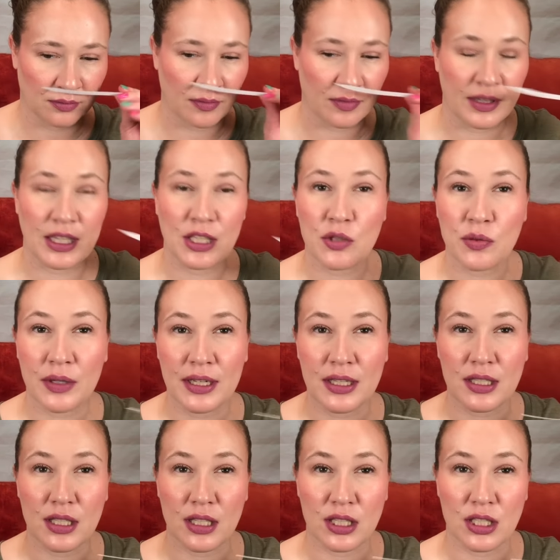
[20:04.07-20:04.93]
This one
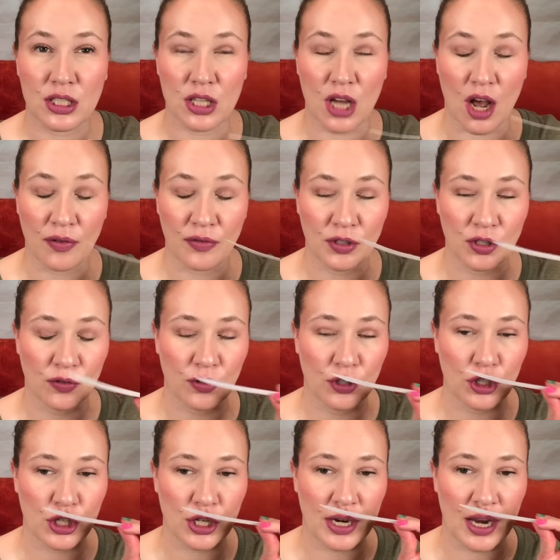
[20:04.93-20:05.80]
is a softer
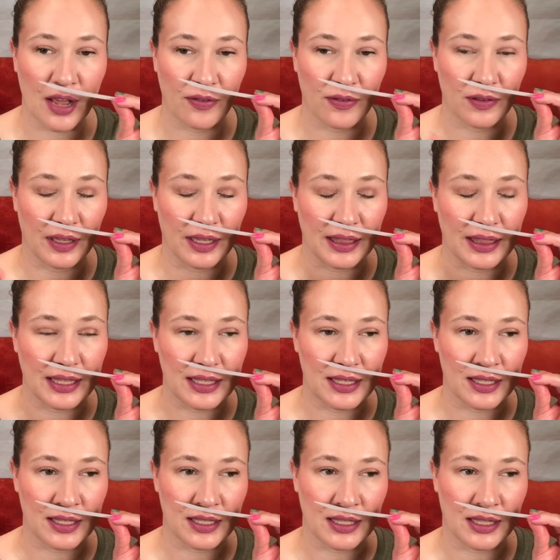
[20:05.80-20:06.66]
version. I feel like this
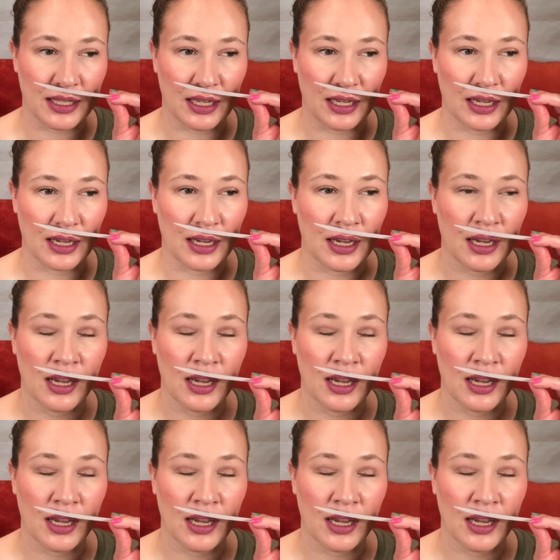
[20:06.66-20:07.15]
is the